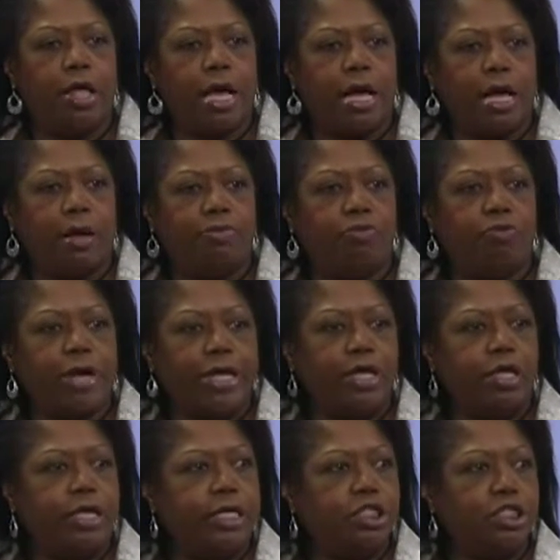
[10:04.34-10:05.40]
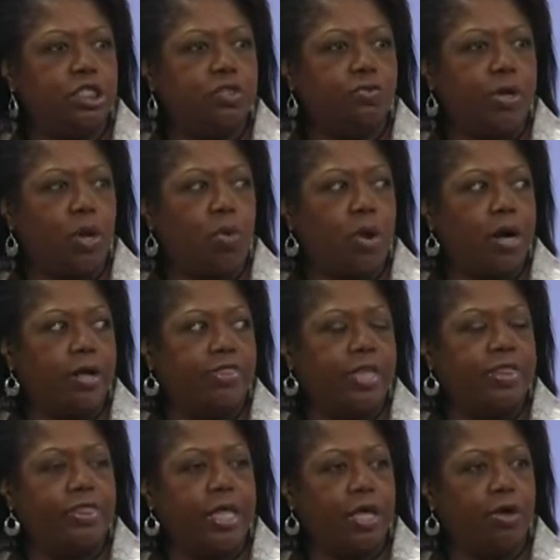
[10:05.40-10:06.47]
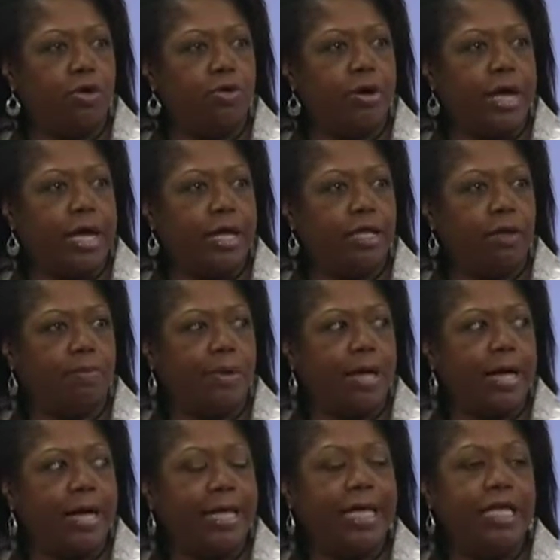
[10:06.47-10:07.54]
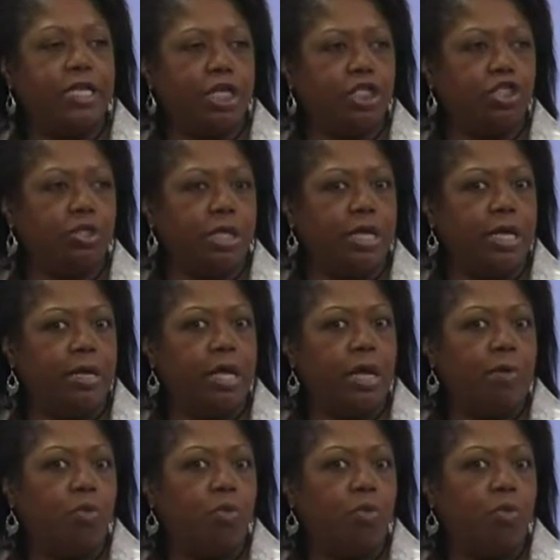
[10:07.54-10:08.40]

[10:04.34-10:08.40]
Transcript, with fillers: the regulations required that the owner occupy initially